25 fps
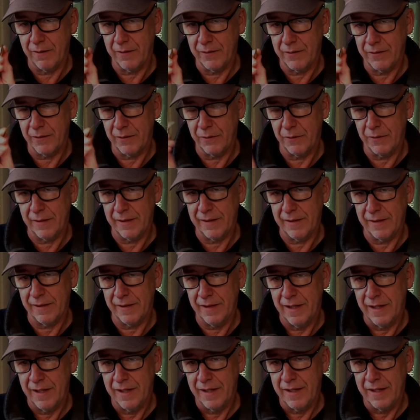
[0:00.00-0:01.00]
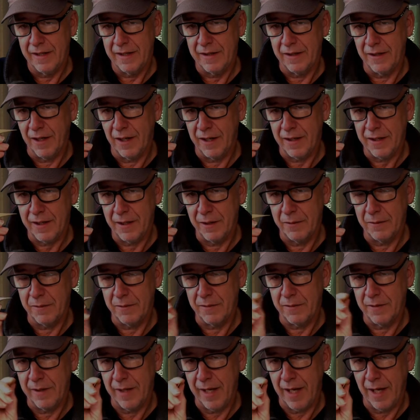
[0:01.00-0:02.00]
So a little knockout
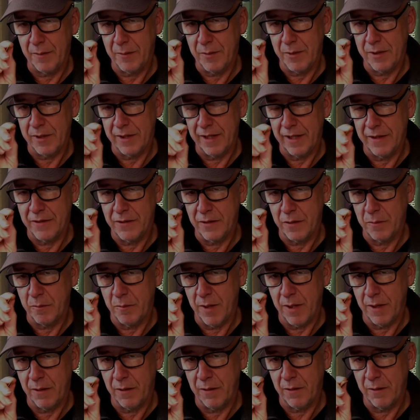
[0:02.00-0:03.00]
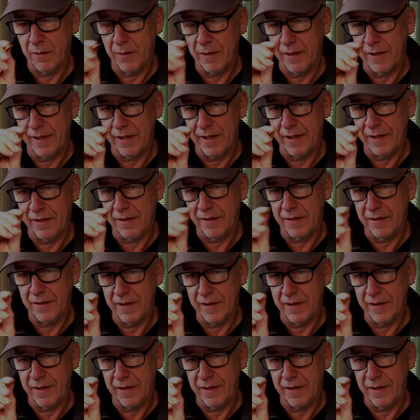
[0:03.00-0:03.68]
tab on the edge of the barrel, and that,